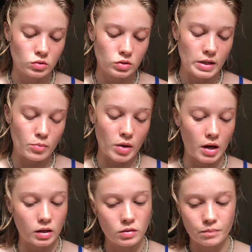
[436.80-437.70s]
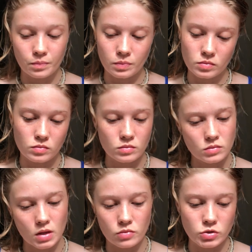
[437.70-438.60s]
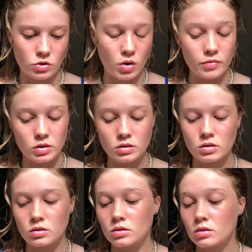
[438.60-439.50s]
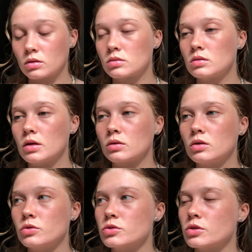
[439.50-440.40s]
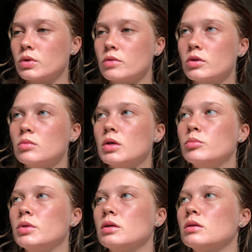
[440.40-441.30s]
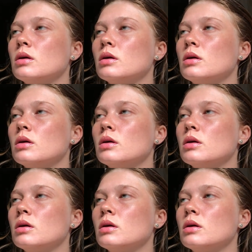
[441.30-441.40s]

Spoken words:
came back every so often, could get clothes or whatever it may be.